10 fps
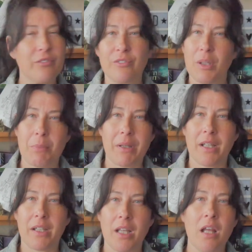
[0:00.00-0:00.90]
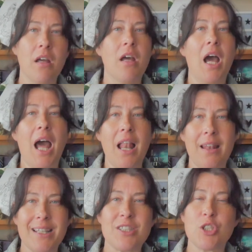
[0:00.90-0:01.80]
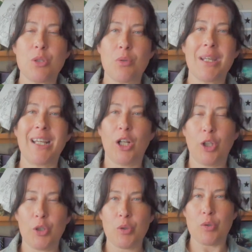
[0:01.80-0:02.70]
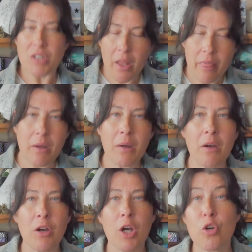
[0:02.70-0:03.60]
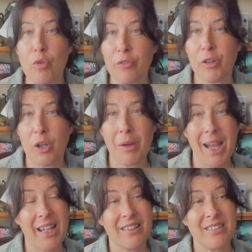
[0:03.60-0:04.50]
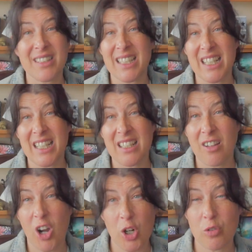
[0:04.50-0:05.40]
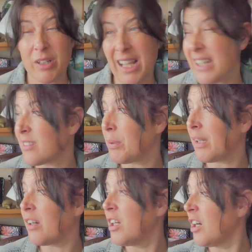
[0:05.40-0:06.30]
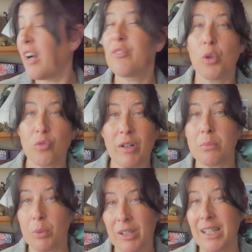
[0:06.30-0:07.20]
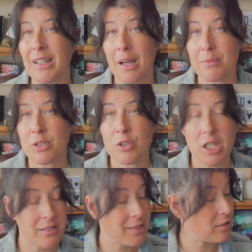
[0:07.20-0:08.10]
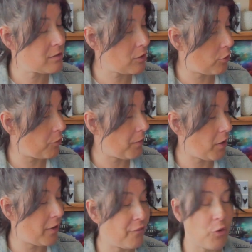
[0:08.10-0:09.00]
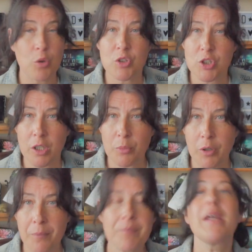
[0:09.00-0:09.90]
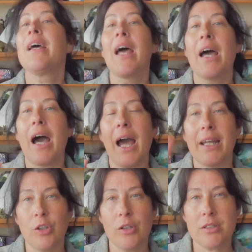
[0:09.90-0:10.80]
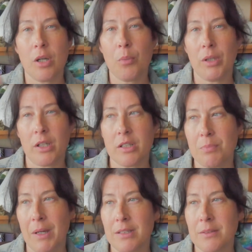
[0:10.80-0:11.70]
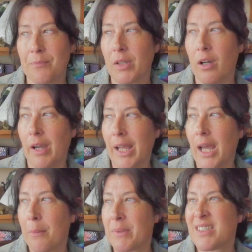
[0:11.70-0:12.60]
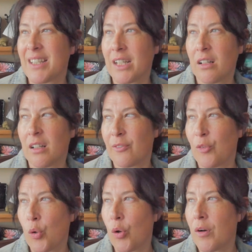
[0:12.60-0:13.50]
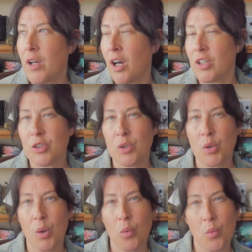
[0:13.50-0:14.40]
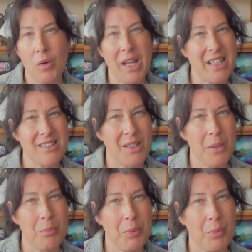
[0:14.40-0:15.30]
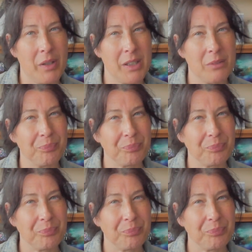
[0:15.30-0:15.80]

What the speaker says: Flippin' heck. Unless you include the Gruffalo and the Hungry Caterpillar, I've not read a book in absolute years. So I thought, you know what? At night time when I go to bed, I am a stickler for, I do end up like